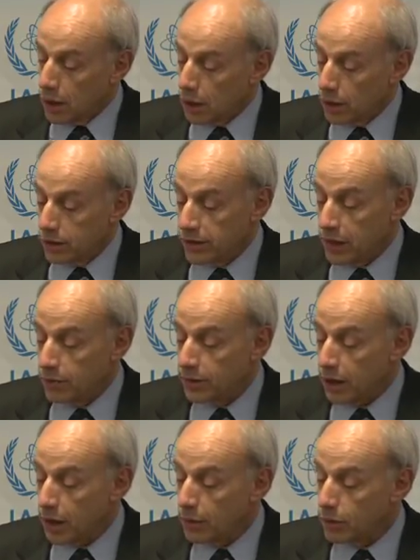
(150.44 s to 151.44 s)
At the same
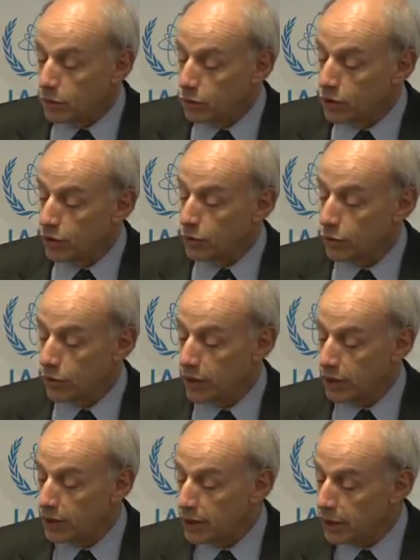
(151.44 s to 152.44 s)
time, on Unit
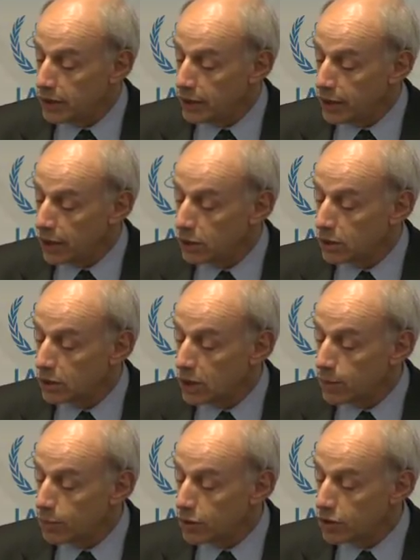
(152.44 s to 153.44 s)
3, the indicated
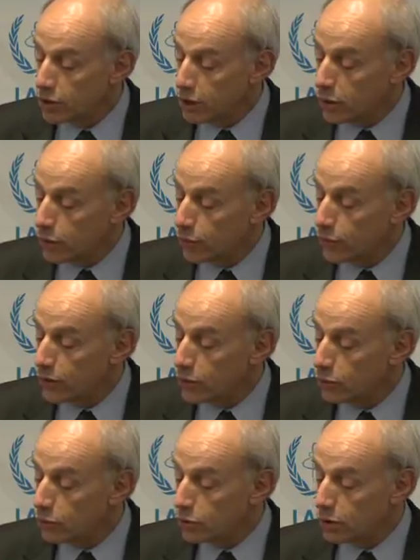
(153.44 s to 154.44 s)
temperature at the feed
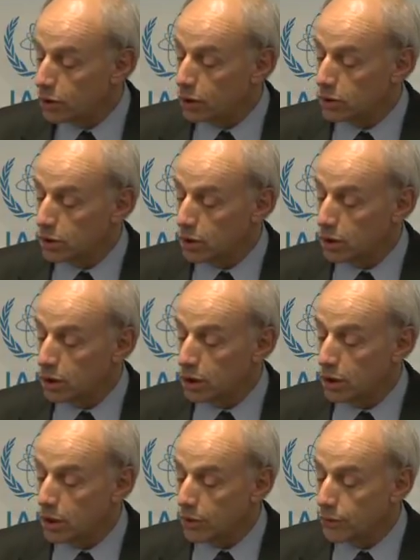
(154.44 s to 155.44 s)
water nozzle
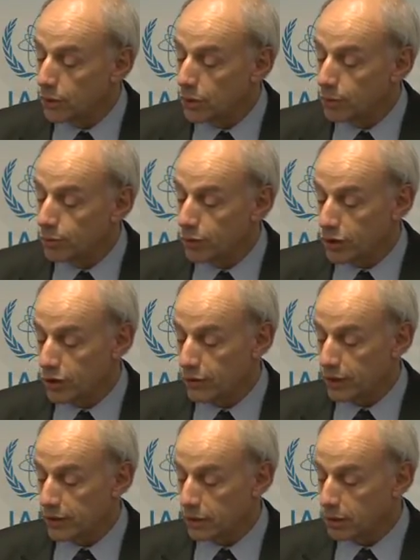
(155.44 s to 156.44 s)
of the pressure
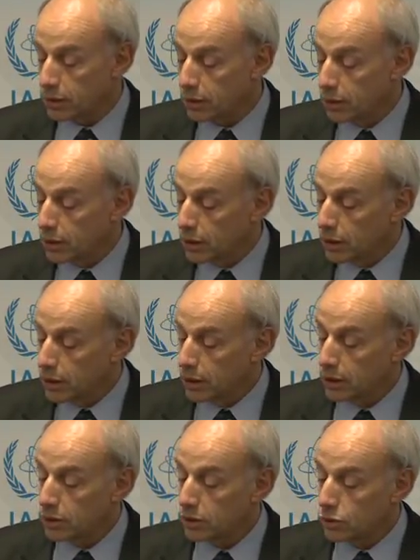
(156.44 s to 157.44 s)
vessel
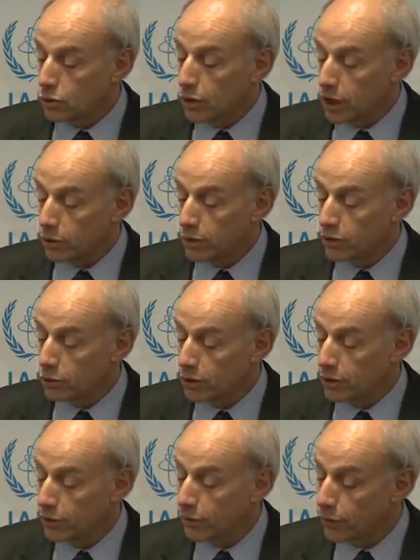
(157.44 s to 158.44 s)
is
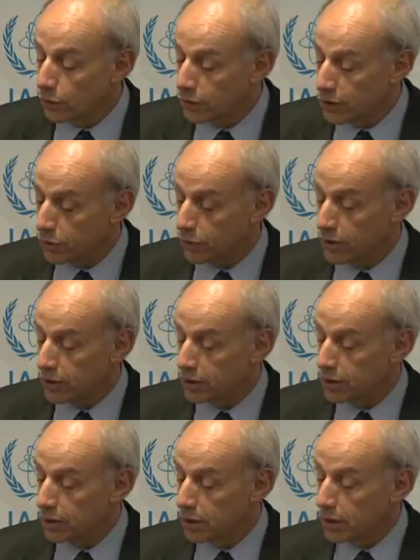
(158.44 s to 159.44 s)
224 degrees,